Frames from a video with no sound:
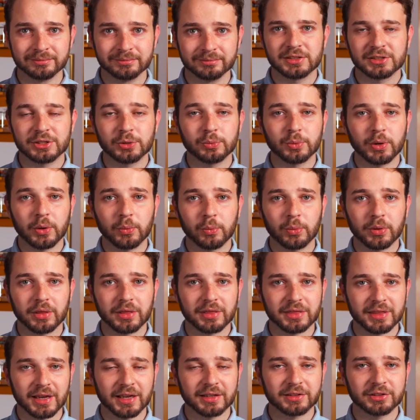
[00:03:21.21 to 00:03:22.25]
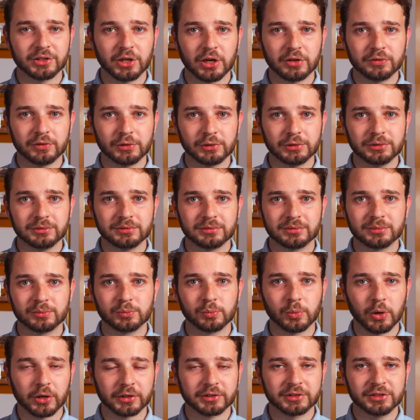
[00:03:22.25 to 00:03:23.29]
So where with that novel,
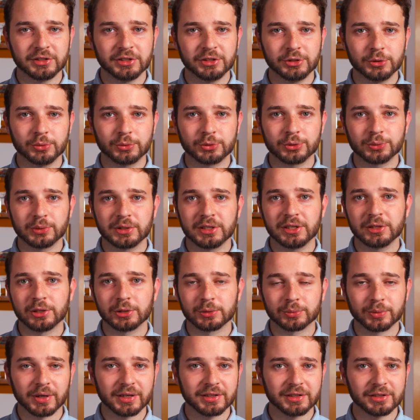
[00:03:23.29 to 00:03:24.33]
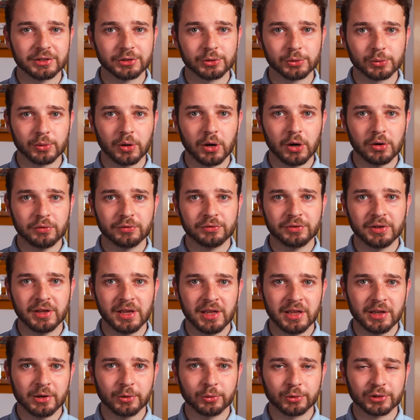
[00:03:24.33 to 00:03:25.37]
Watney usually already knew of,
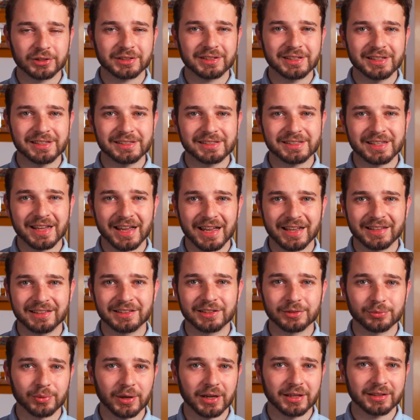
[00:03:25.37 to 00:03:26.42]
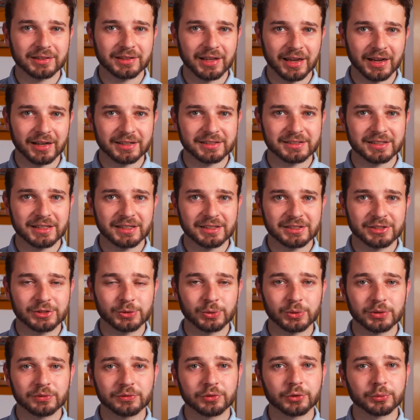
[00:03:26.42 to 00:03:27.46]
or at least had direct access
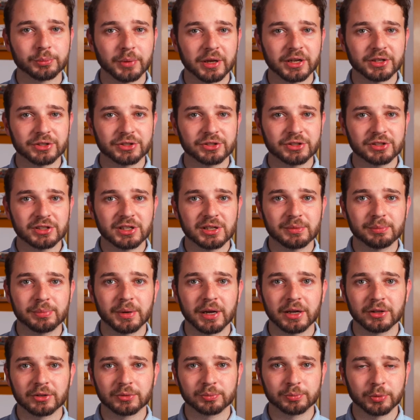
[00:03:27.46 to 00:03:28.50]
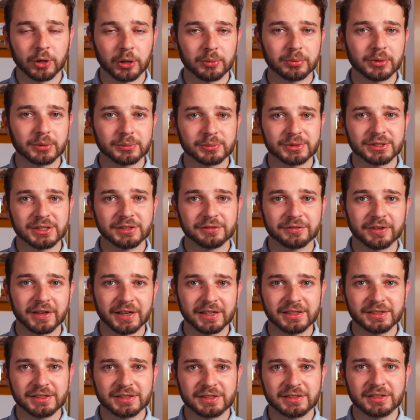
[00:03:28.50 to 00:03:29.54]
to information about problems he
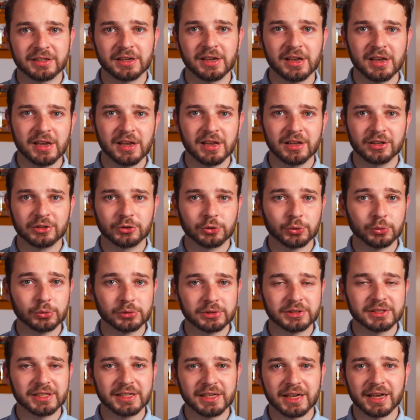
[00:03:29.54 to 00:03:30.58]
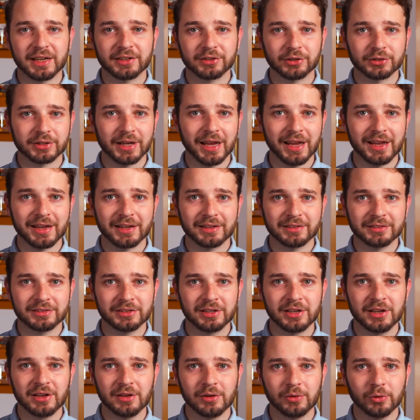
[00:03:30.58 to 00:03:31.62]
faced, tools he had on
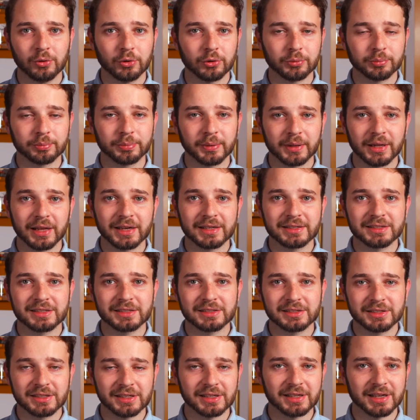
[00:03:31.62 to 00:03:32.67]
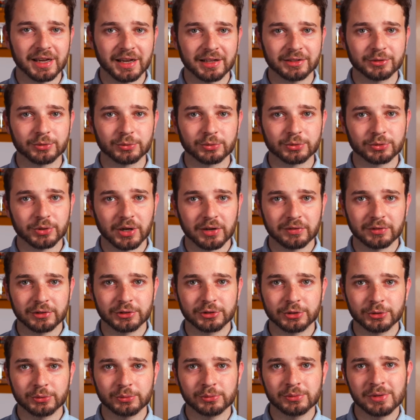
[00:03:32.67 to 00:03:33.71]
hand, or places he had to travel
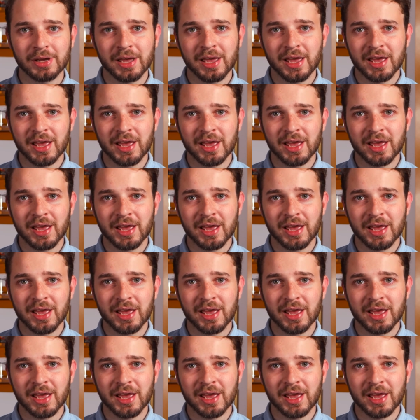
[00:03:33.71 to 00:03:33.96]
to,